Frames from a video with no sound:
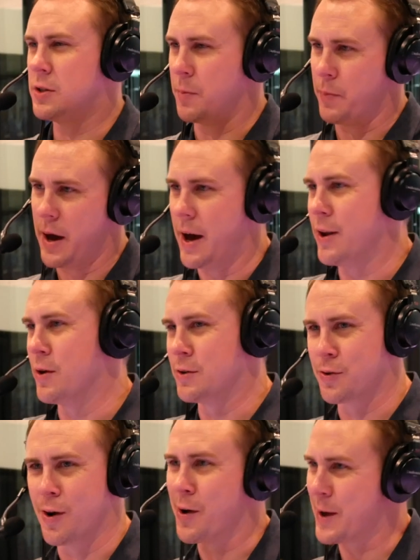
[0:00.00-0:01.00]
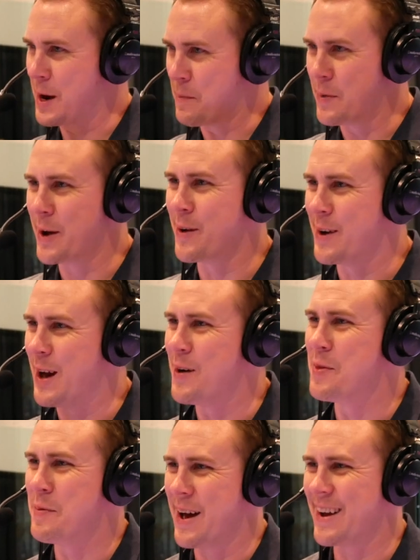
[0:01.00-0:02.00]
The patios are all getting bigger now
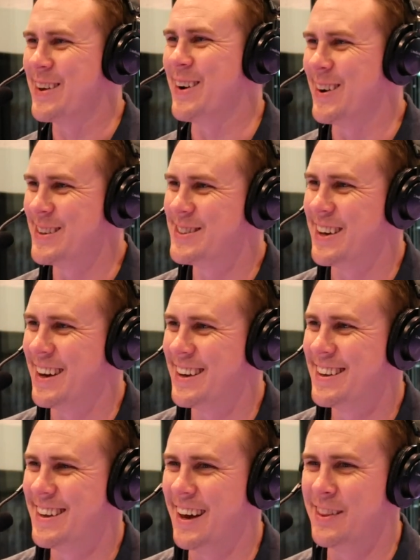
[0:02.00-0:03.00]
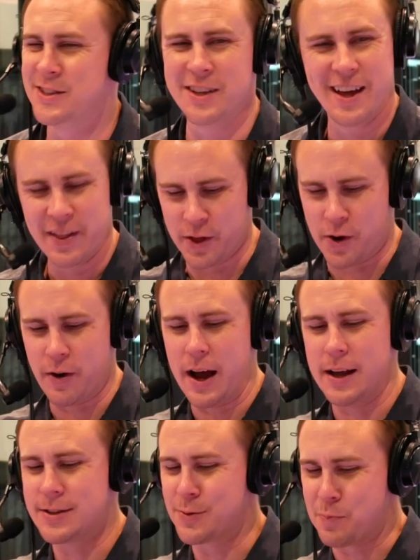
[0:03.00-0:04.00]
in the backyards. Yeah. The
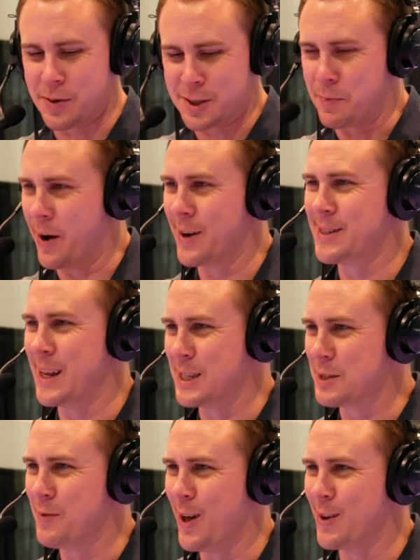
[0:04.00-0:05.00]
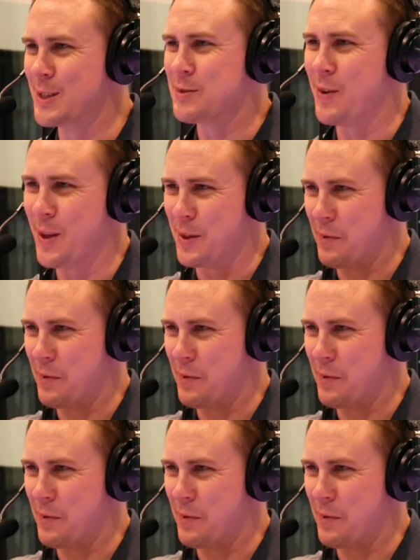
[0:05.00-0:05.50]
grass spot is getting smaller and smaller.